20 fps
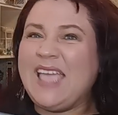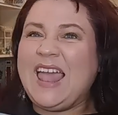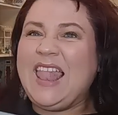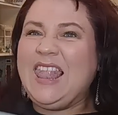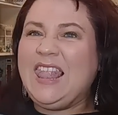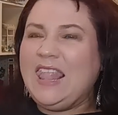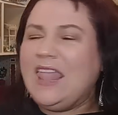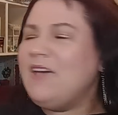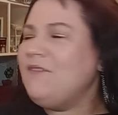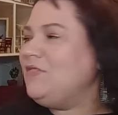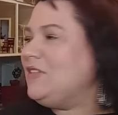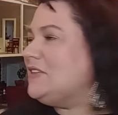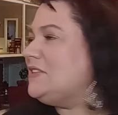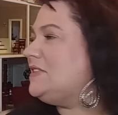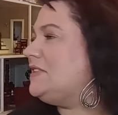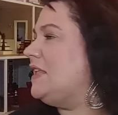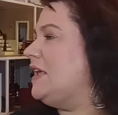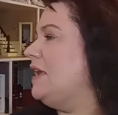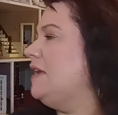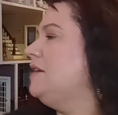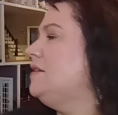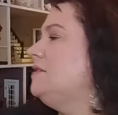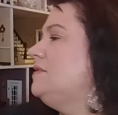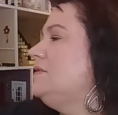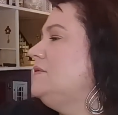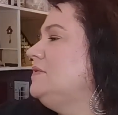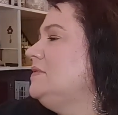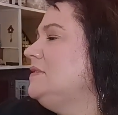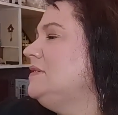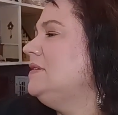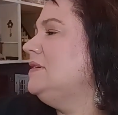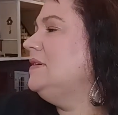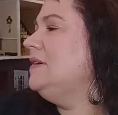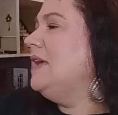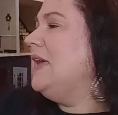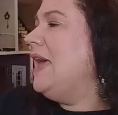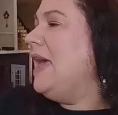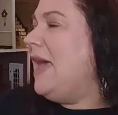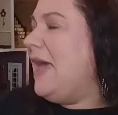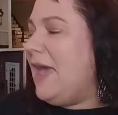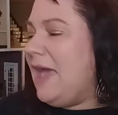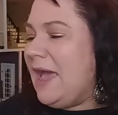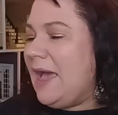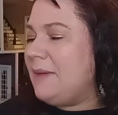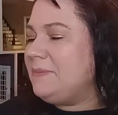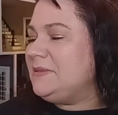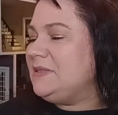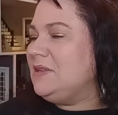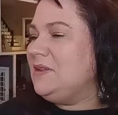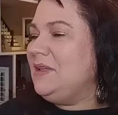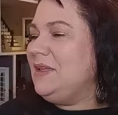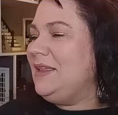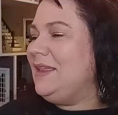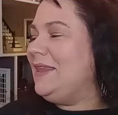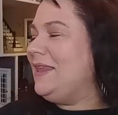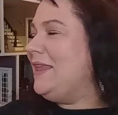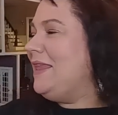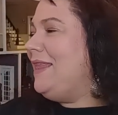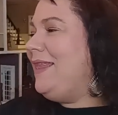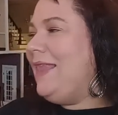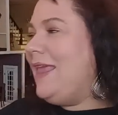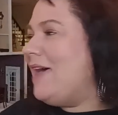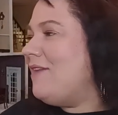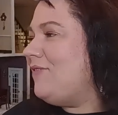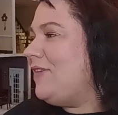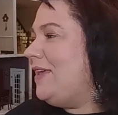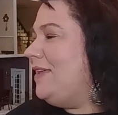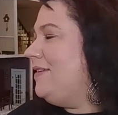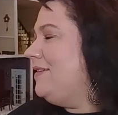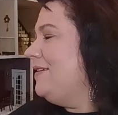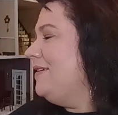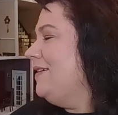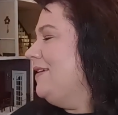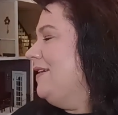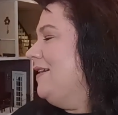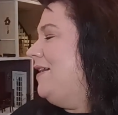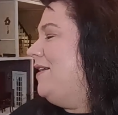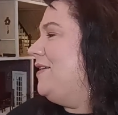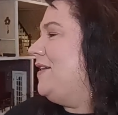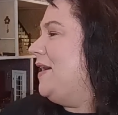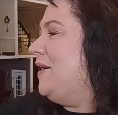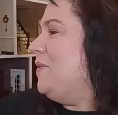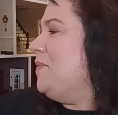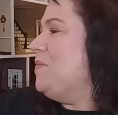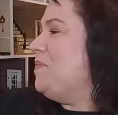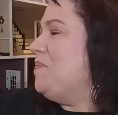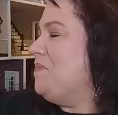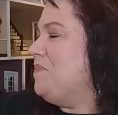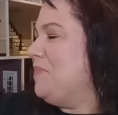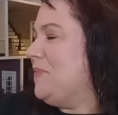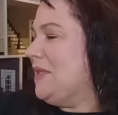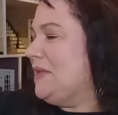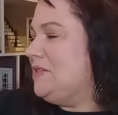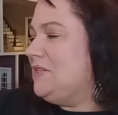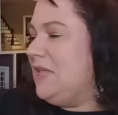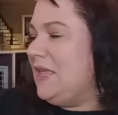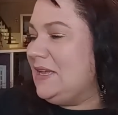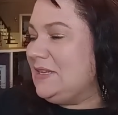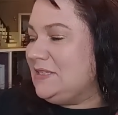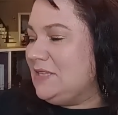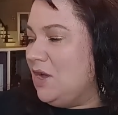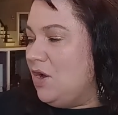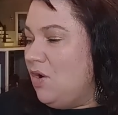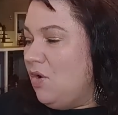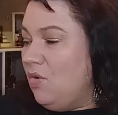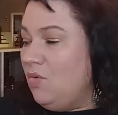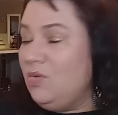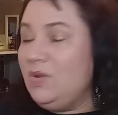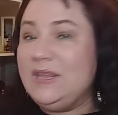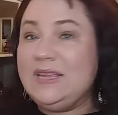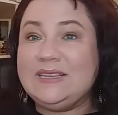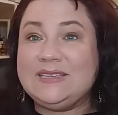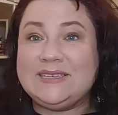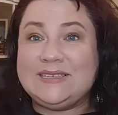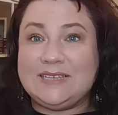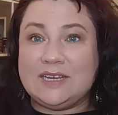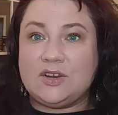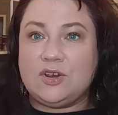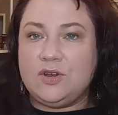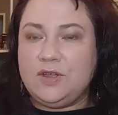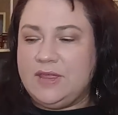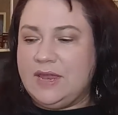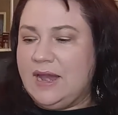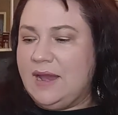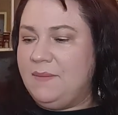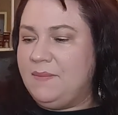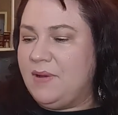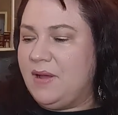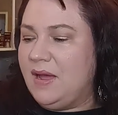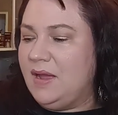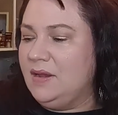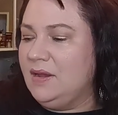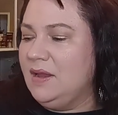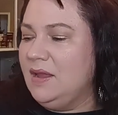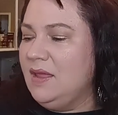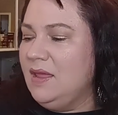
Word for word: I love this thing. Absolutely love it. Okay. So that's the only sticker that I bought.